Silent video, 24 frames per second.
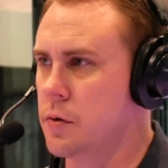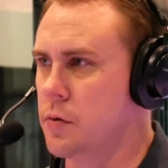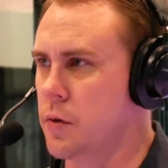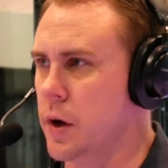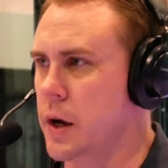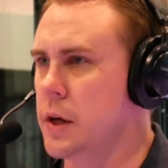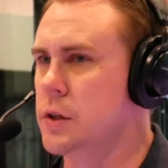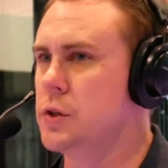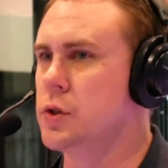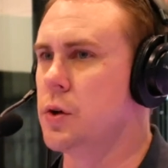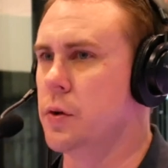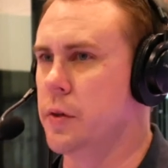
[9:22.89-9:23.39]

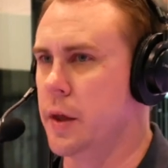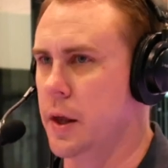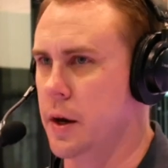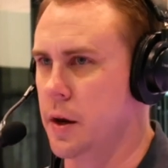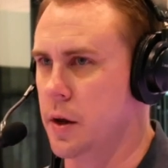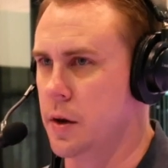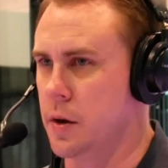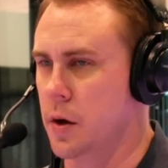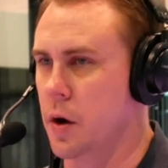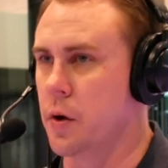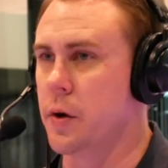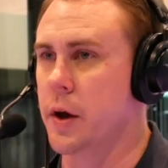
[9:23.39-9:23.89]
Right. So
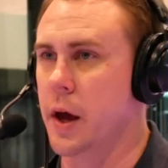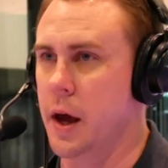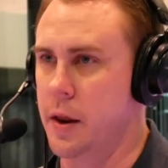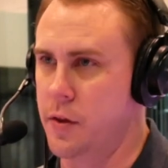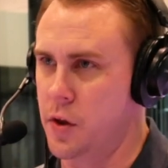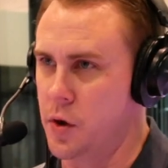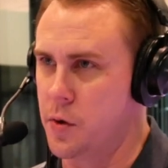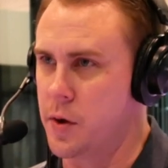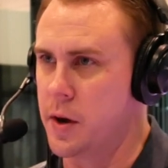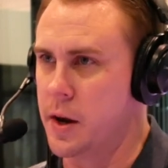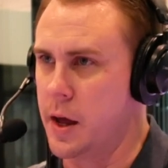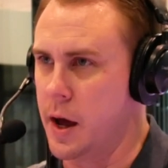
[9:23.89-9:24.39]
then
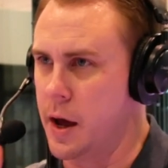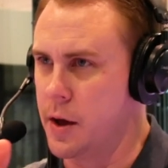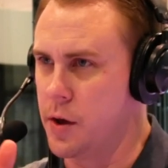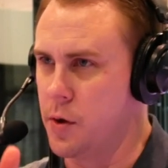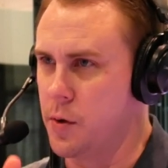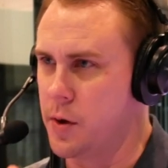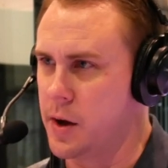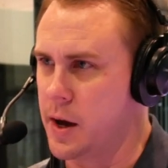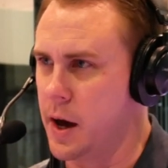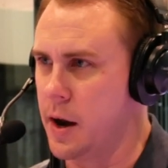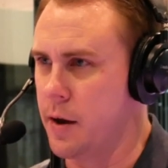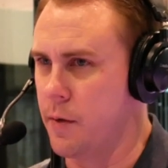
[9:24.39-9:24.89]
and you
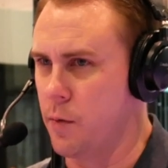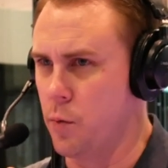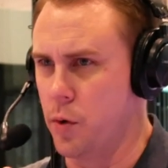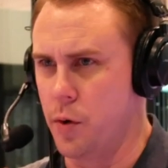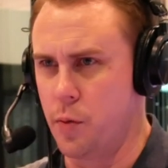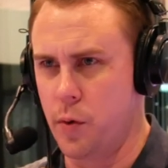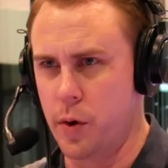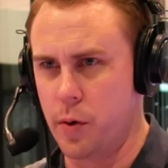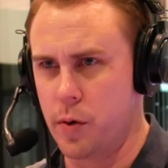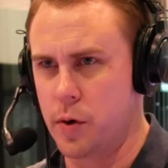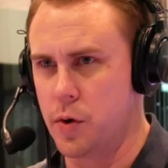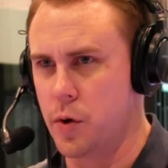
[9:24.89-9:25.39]
can kind of,
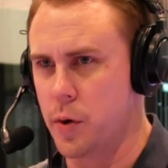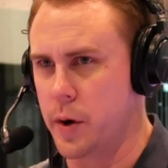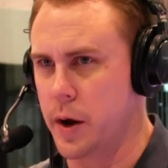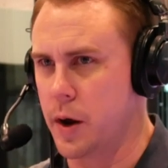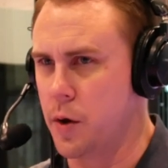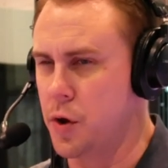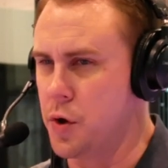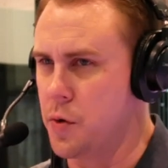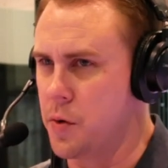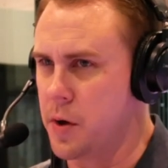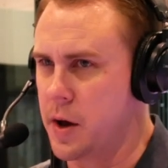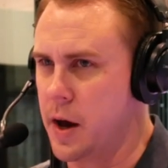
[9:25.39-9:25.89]
when we were
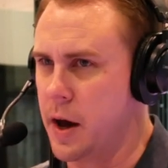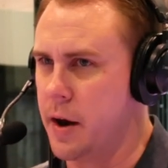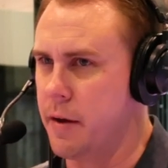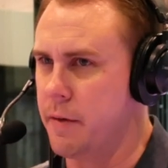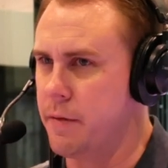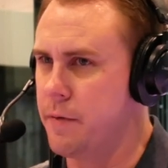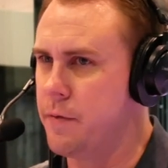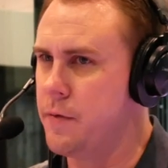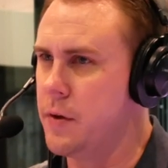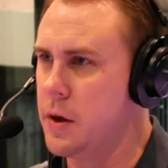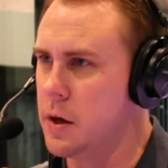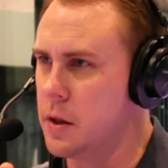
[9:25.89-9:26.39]
doing it, you can kind
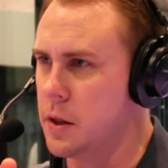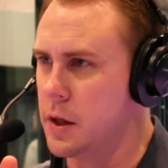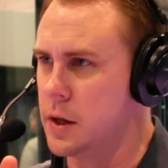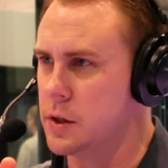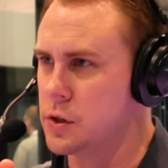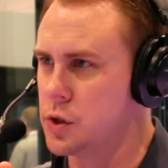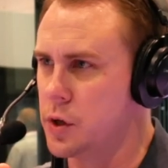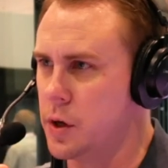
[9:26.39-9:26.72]
of feel it.